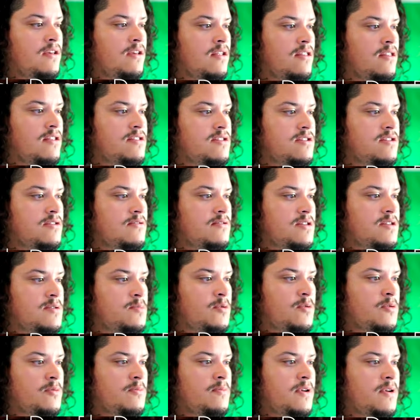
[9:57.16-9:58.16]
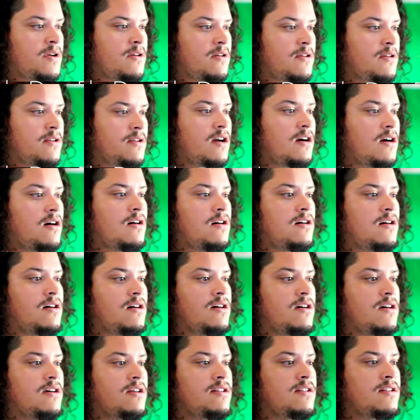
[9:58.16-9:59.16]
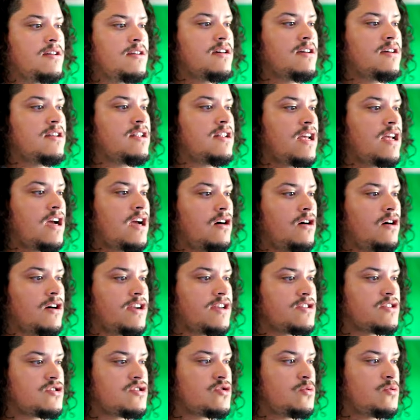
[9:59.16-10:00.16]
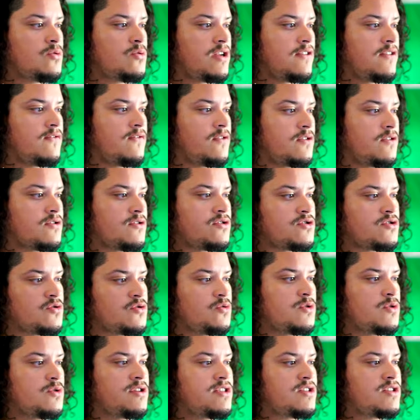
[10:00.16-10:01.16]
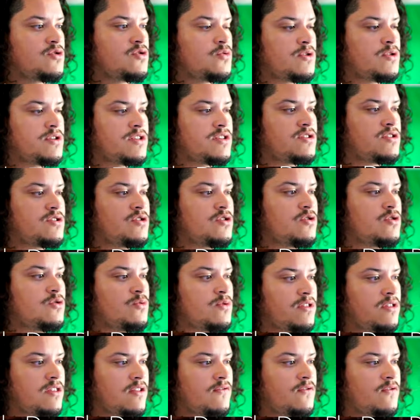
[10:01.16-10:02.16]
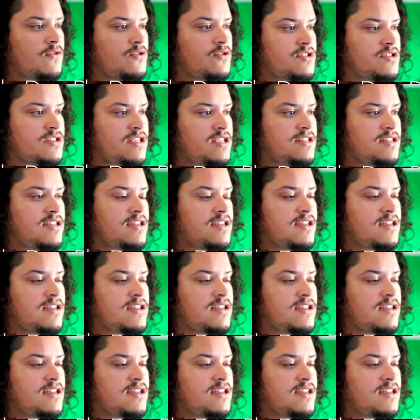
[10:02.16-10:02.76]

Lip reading: The series premiered on August 21st, 2022, with the first season